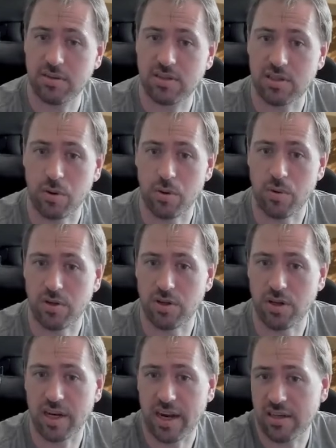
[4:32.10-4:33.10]
So
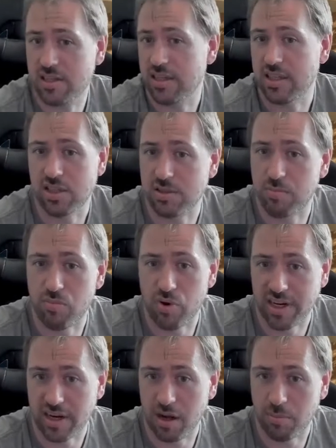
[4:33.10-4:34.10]
you can actually just
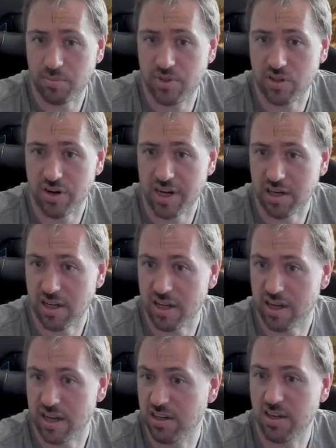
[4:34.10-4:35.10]
bring it up straight in
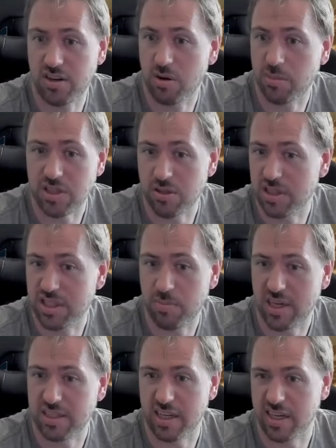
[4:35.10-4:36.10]
here, and you can normally do this
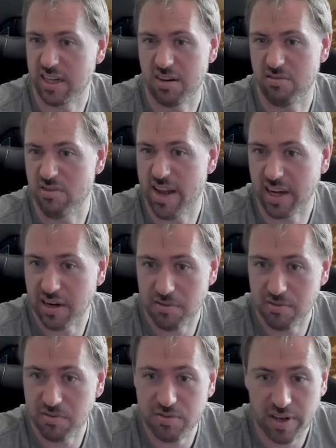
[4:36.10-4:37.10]
by setting a
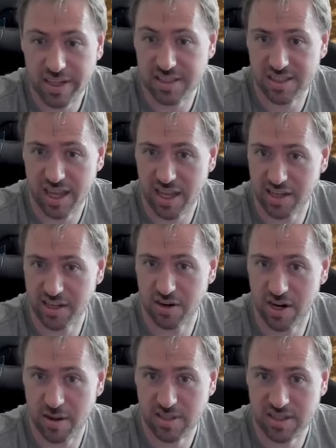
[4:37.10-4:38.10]
negative, like scaling
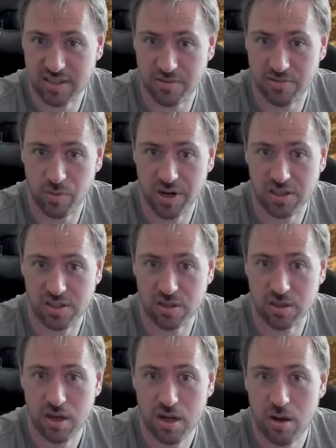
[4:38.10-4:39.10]
on an actor if you wanted
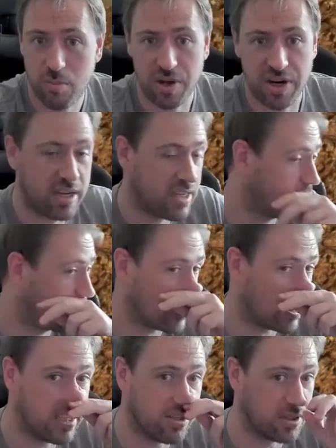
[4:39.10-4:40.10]
to. But here it's just
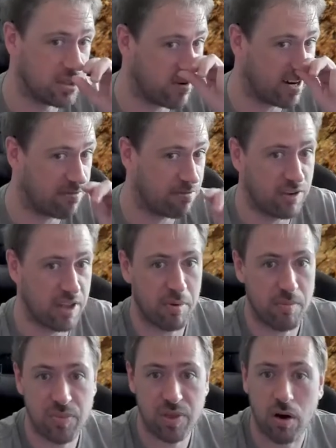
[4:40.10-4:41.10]
going to do a direct
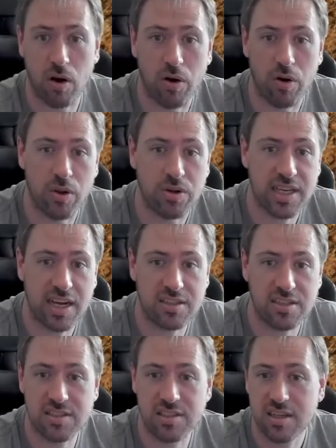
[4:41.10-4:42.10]
flip on all those
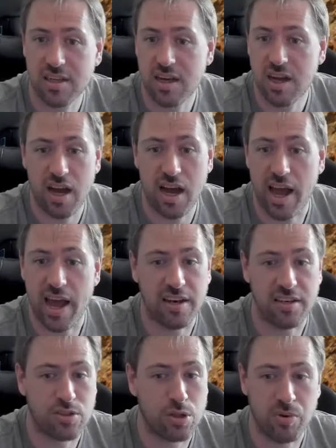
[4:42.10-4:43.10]
actors,
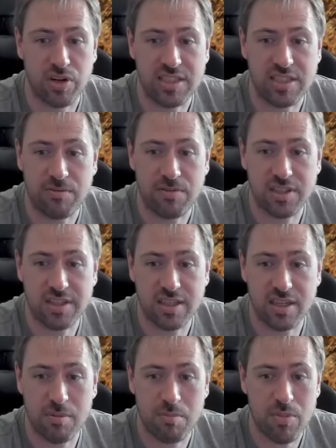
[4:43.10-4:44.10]
and super easy for you
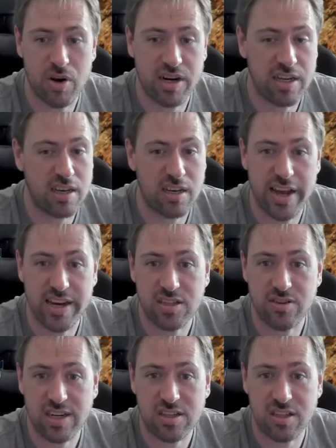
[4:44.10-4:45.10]
to mirror in any
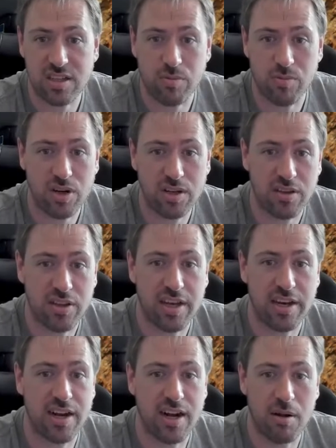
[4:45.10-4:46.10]
direction that you want, and
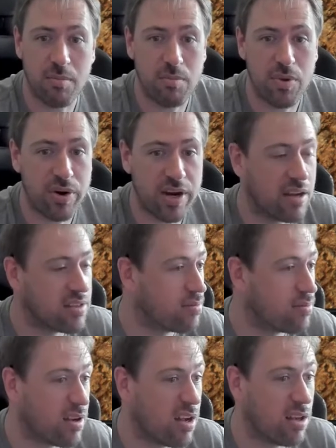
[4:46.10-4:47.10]
then build
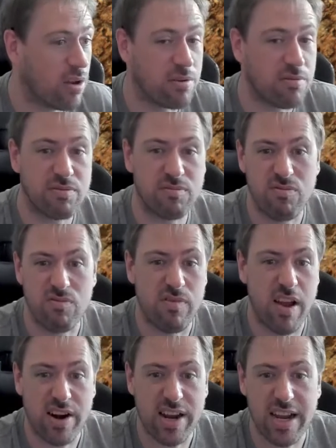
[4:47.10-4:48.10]
out a lot of
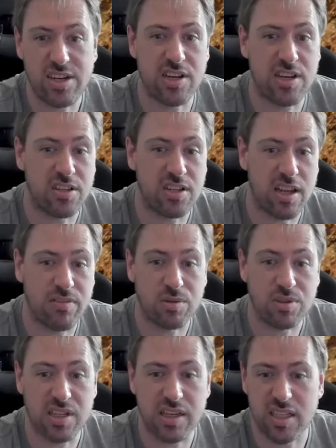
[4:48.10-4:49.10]
variation in your
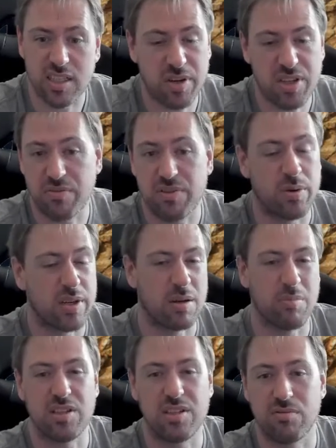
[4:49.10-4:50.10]
levels there, especially if you're doing
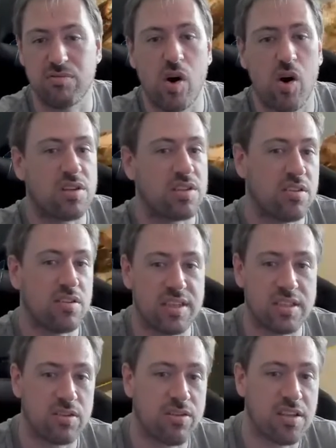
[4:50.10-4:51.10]
a bunch of rocks and
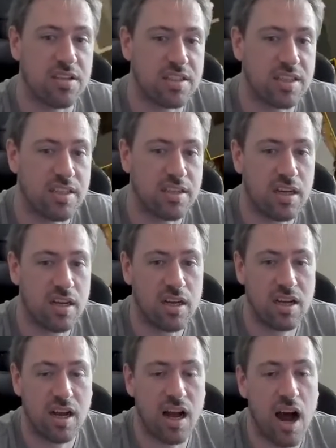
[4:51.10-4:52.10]
things around the scene.
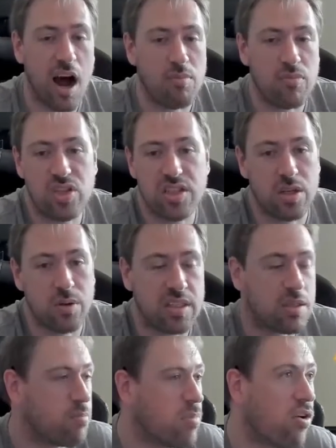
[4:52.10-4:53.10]
Just doing
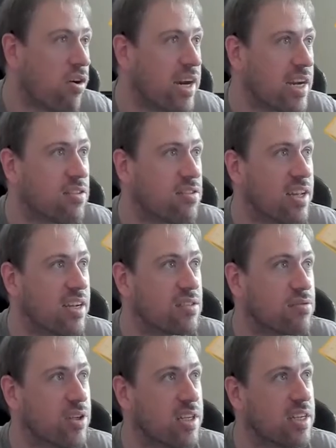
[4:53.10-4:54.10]
some mirroring and
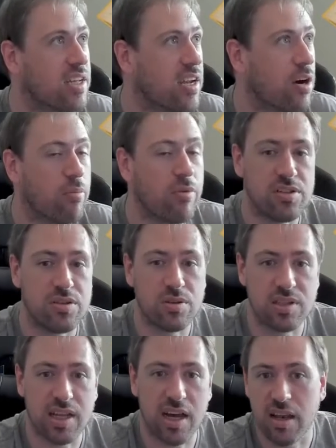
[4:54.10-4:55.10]
things really can help
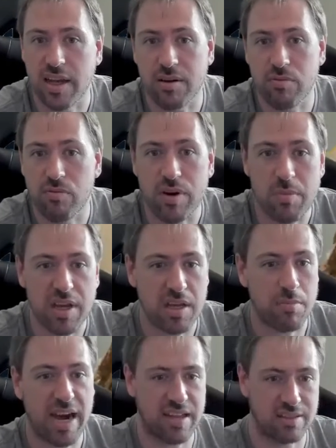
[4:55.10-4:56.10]
reduce that like
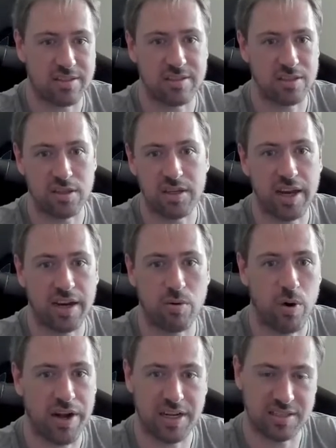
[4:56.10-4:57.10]
repeat patterns that you get
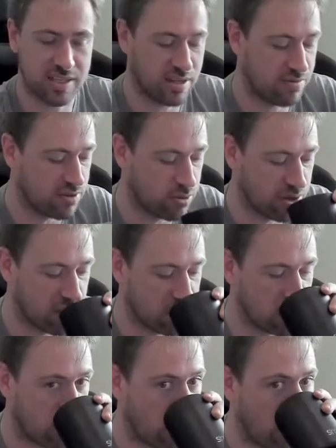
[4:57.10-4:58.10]
quite easily if you're doing those.